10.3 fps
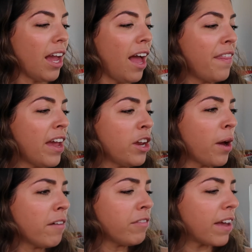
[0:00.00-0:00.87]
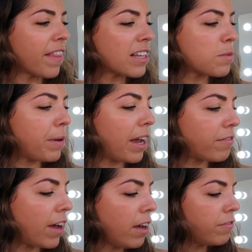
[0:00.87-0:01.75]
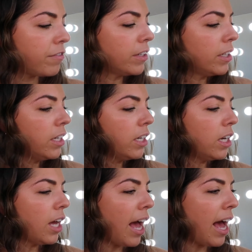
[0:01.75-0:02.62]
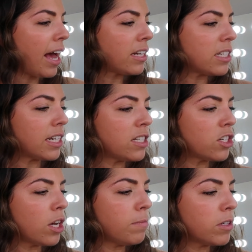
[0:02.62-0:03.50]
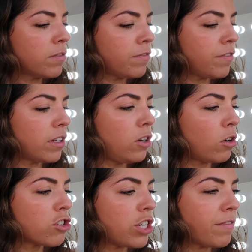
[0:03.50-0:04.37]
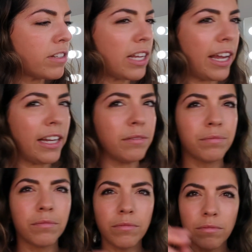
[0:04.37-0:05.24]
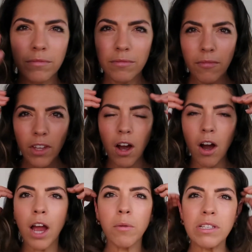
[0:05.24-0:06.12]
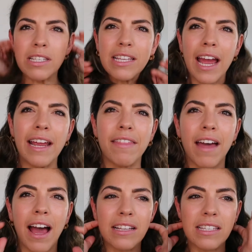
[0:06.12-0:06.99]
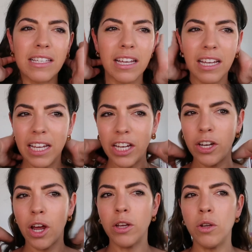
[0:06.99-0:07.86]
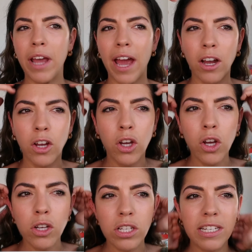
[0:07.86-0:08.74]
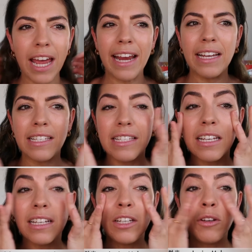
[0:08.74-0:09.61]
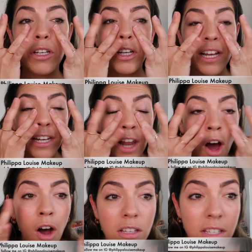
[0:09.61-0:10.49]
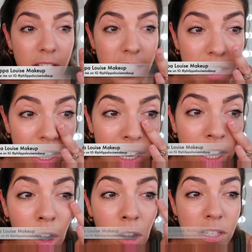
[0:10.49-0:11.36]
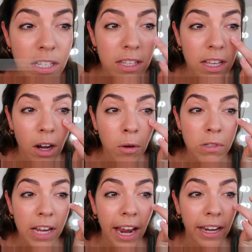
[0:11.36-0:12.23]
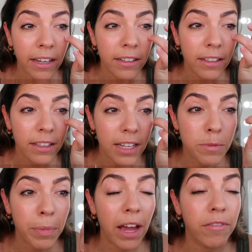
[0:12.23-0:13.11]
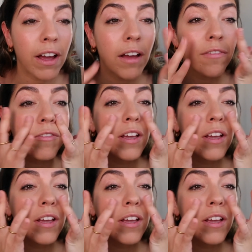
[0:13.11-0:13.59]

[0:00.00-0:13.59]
And there you have it. That's BFF. And in terms of longevity, I would say that, you know, you get a good day's, it lasts the whole day, this BFF.